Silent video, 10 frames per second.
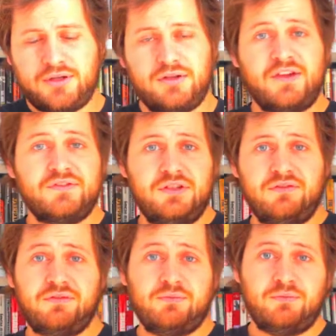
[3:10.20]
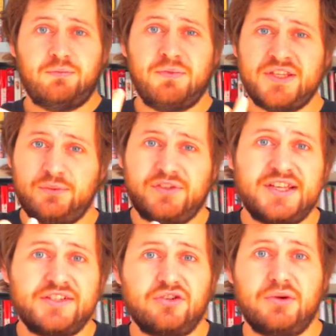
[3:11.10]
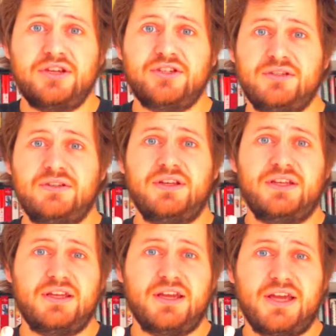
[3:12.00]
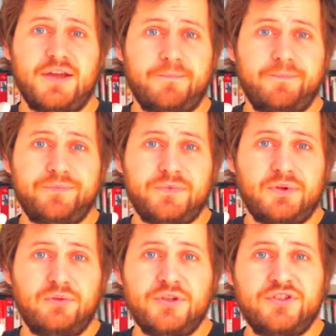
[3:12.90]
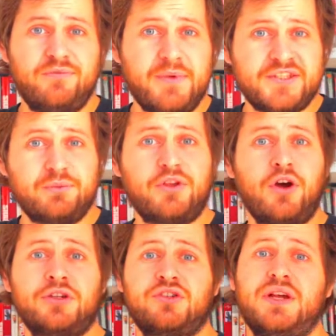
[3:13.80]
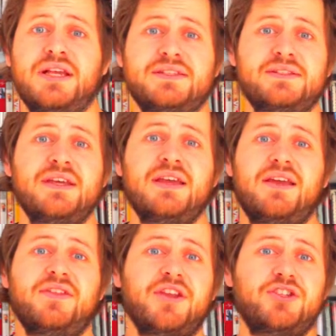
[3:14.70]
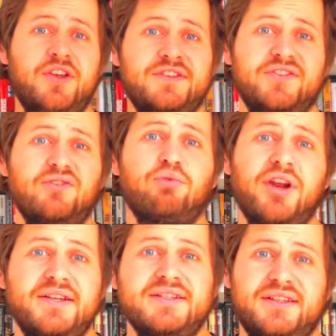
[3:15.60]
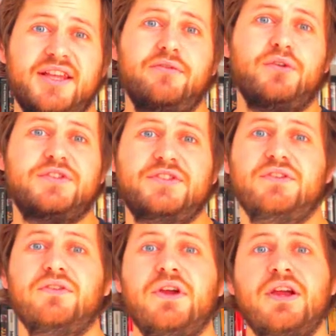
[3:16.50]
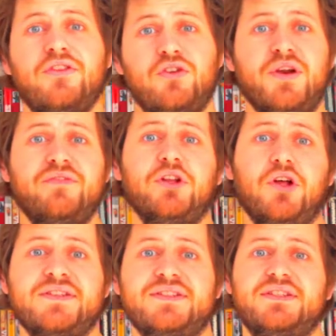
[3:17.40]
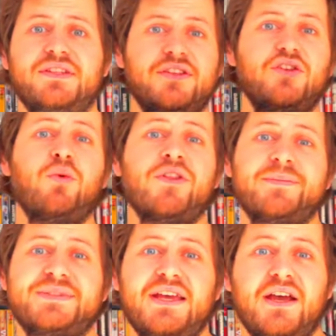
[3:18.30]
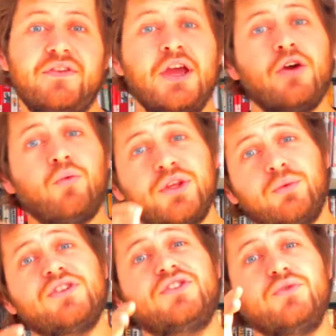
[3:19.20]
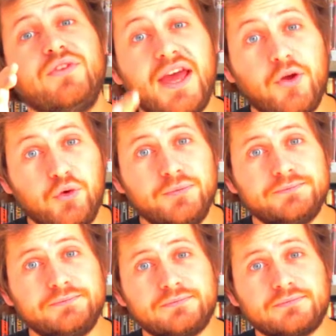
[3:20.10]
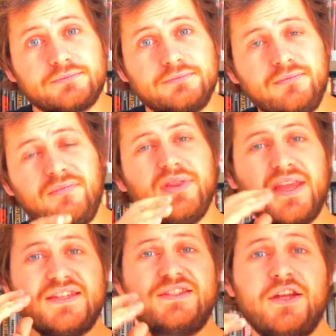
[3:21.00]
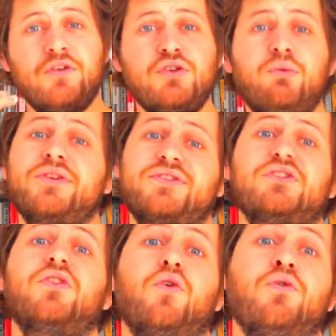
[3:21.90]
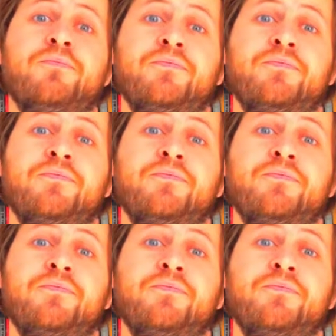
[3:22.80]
after you've messed with saturation, once you've messed with contrast and then adjusted the brightness levels to the right velocity that you want them to have, what you want to do now is you want to go